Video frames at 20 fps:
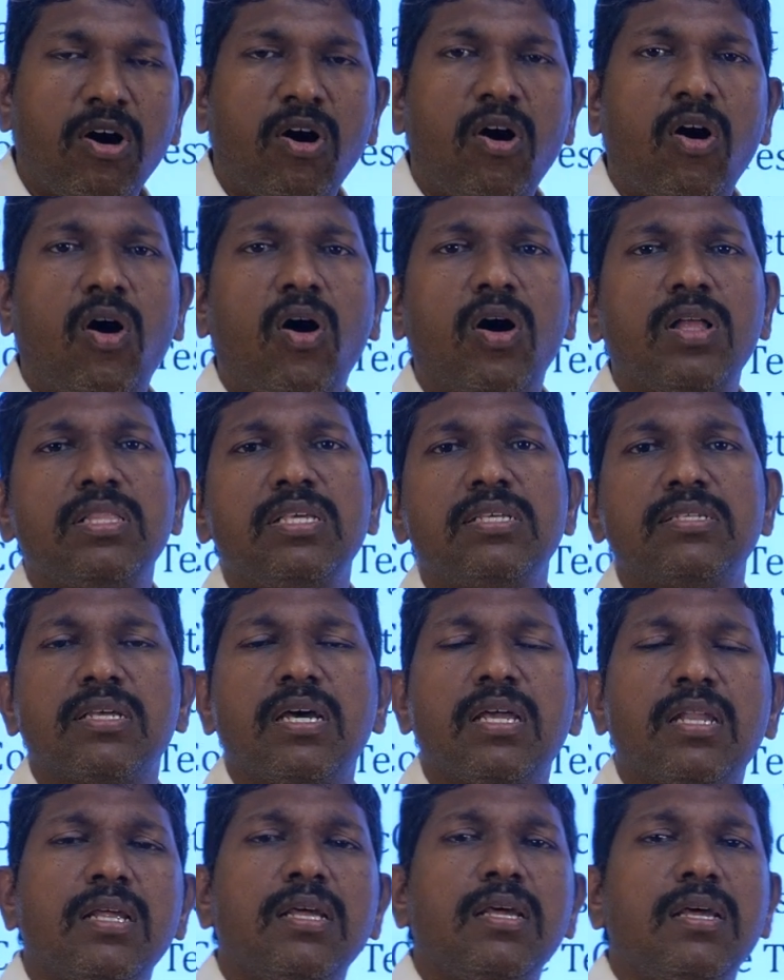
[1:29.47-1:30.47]
All these
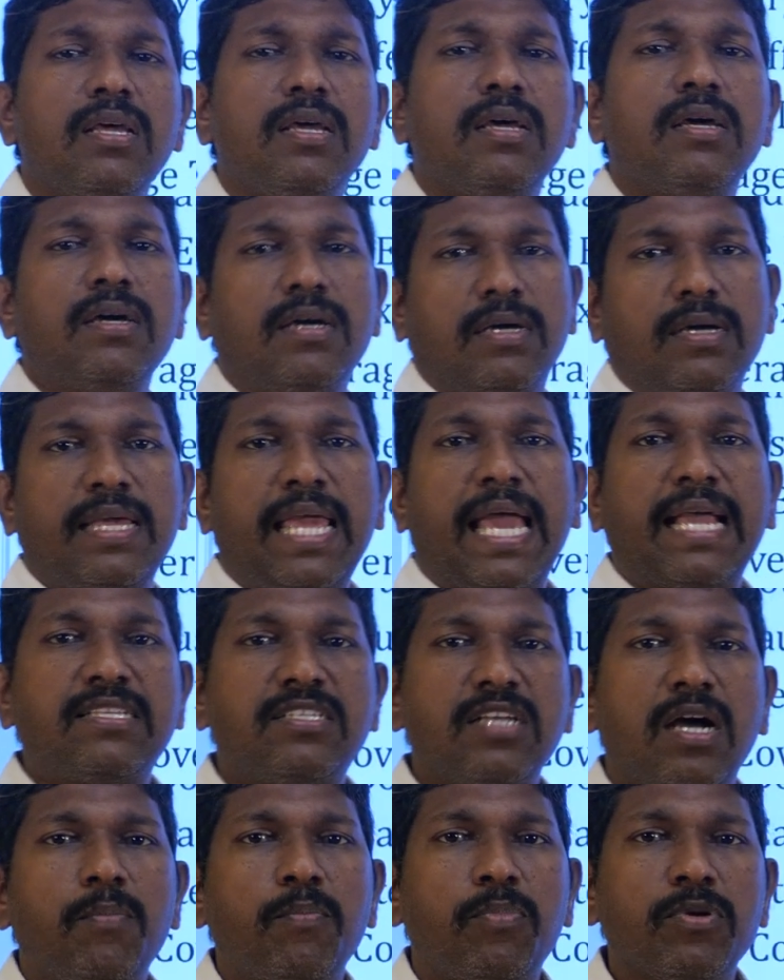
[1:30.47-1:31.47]
are
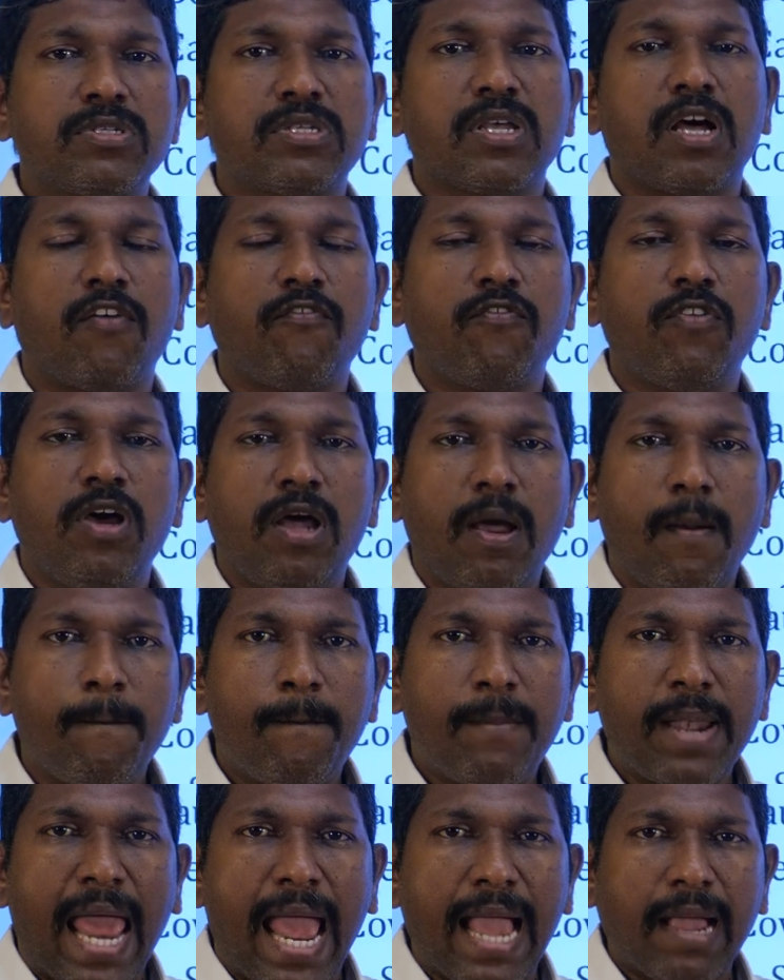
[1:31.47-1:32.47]
examples of
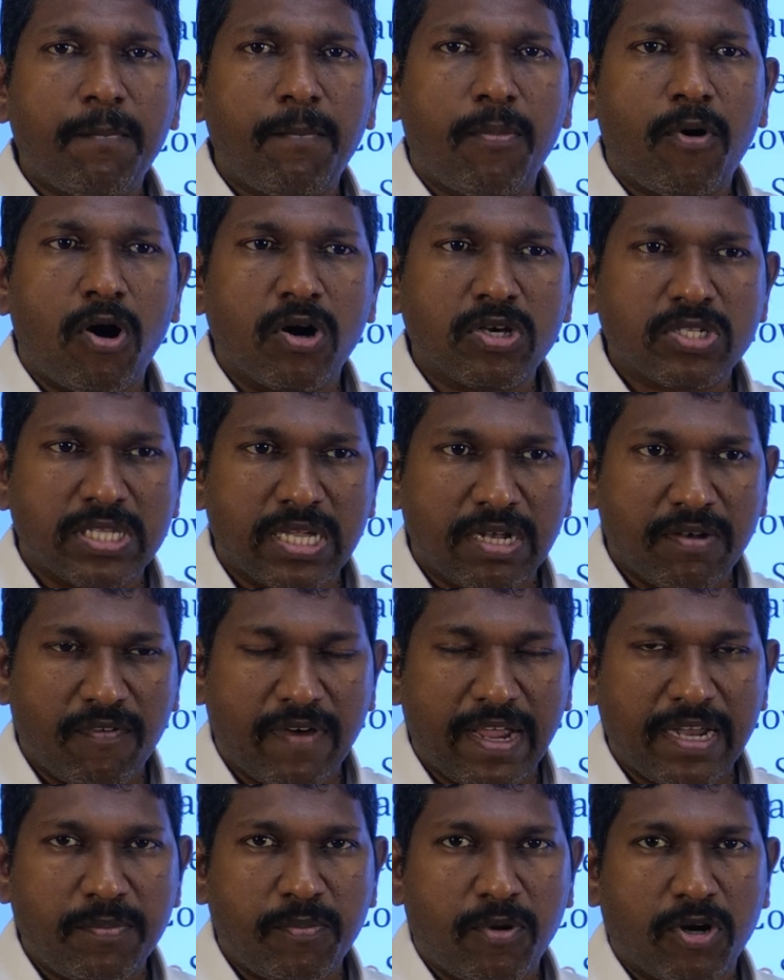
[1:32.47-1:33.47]
black box and
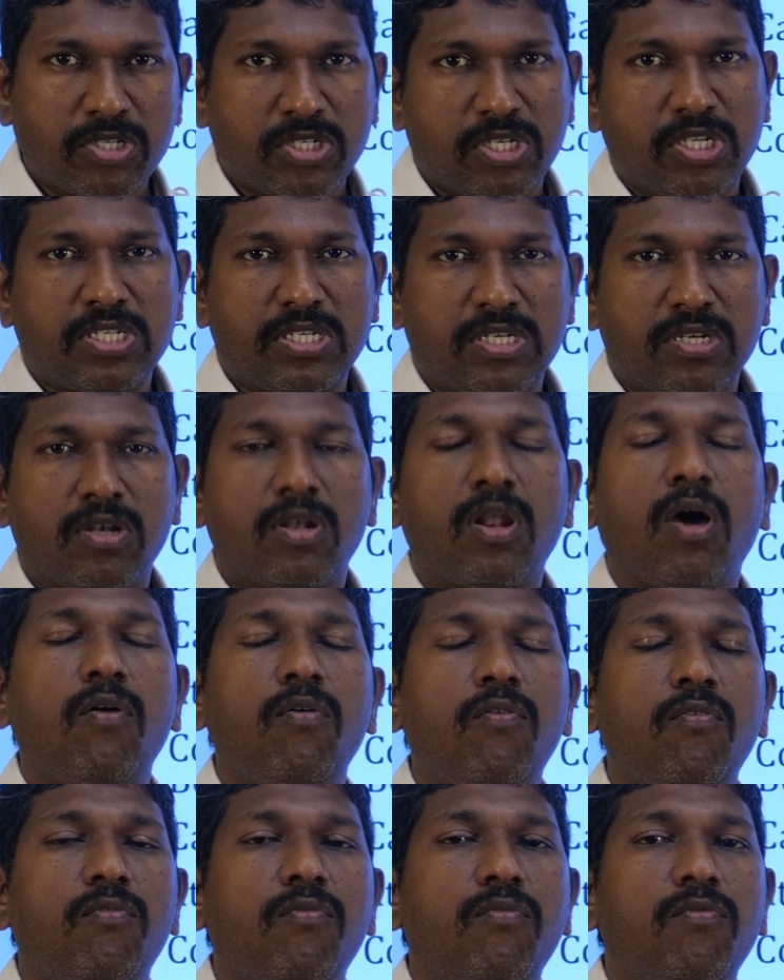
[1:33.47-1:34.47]
white box testing.
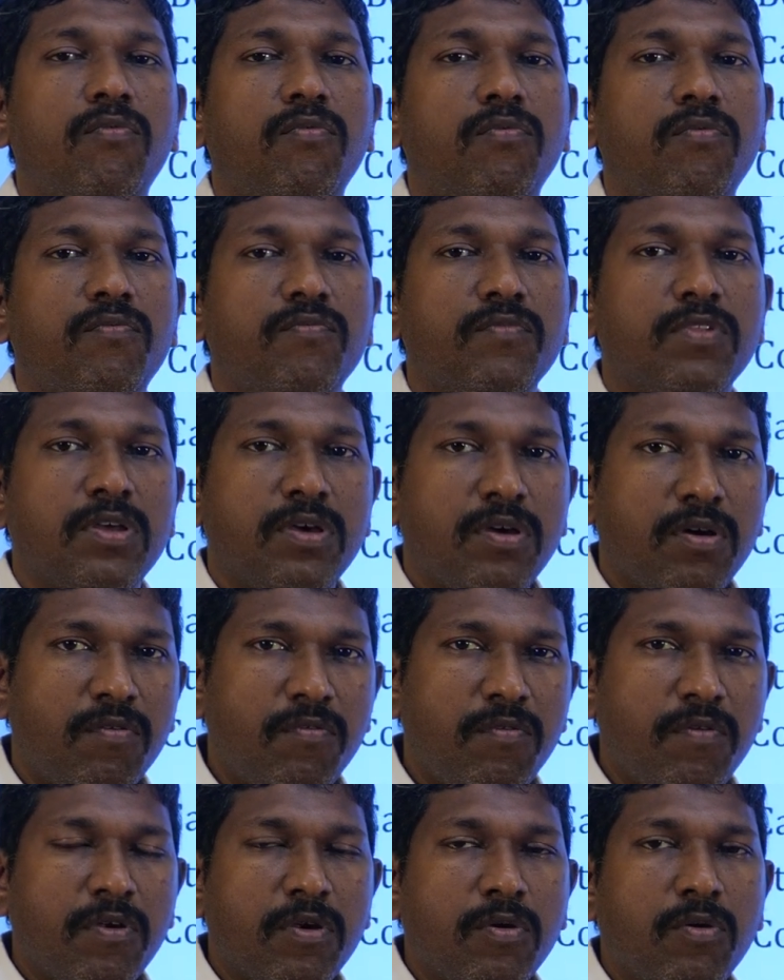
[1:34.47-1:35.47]
Now
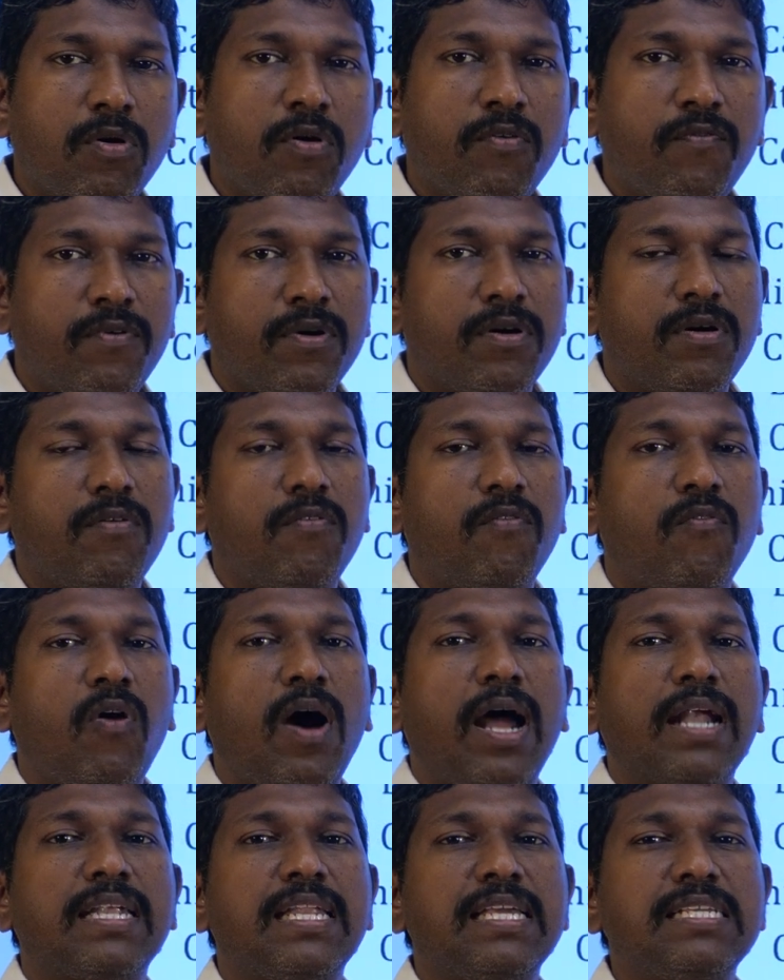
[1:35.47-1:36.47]
we will go for
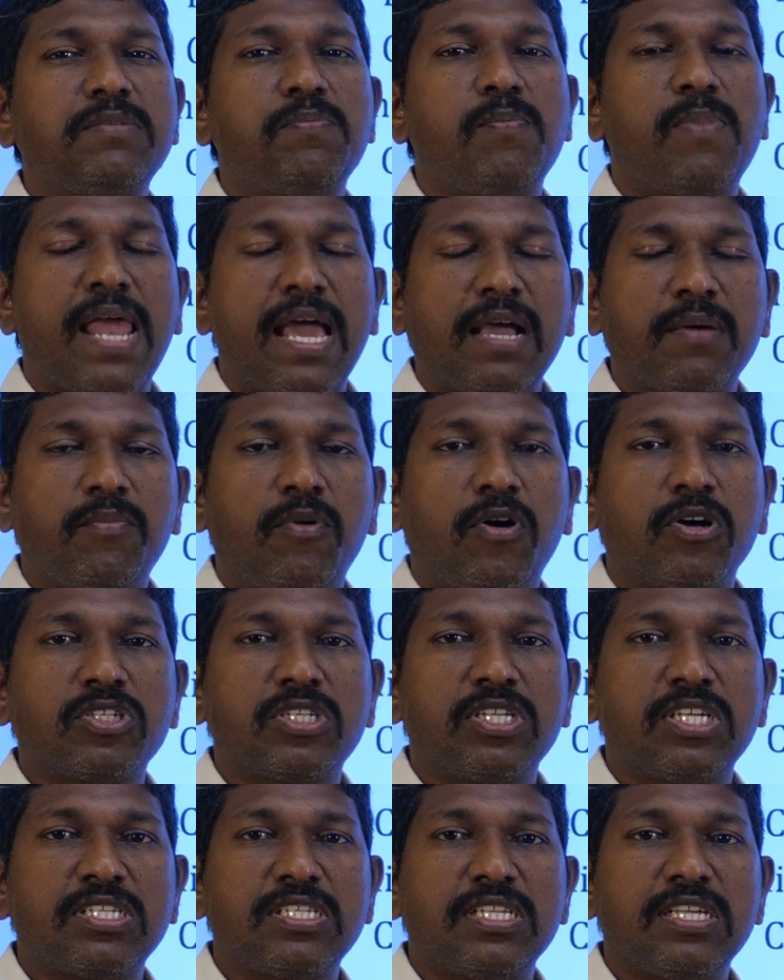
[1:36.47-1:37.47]
what is black box
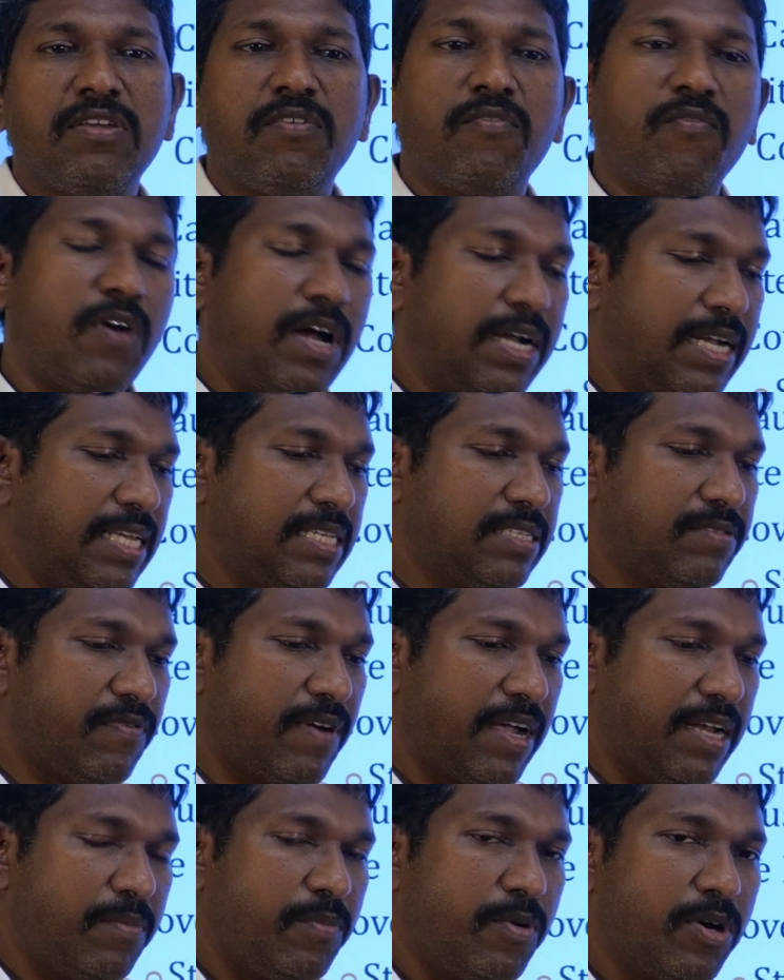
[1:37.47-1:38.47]
testing, what is
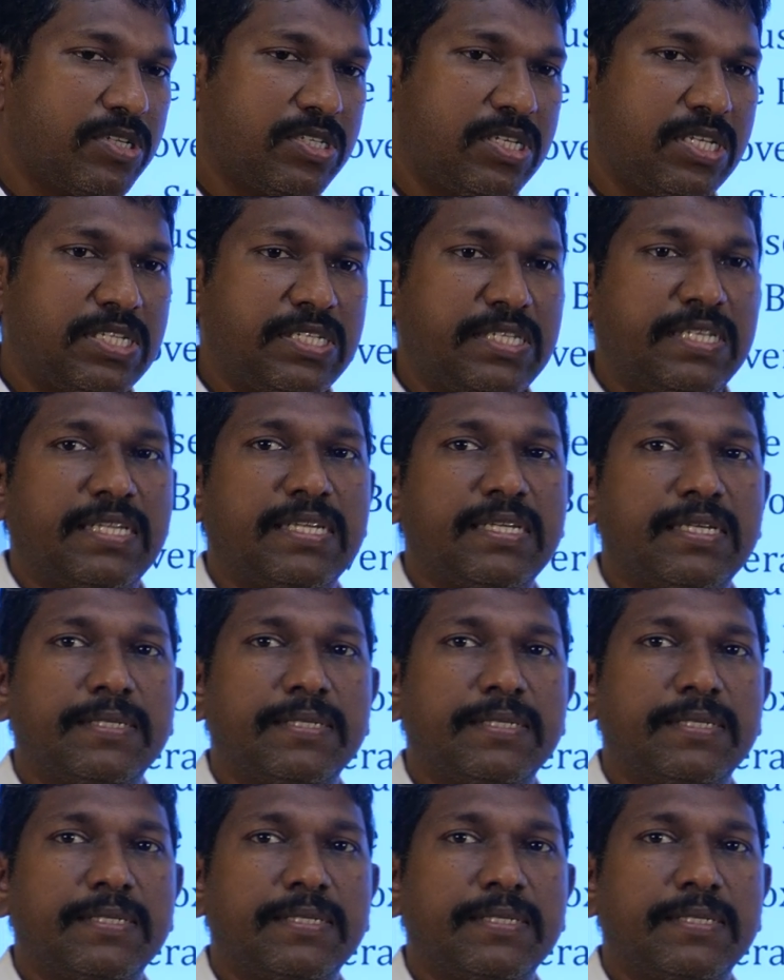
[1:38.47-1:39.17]
white box testing.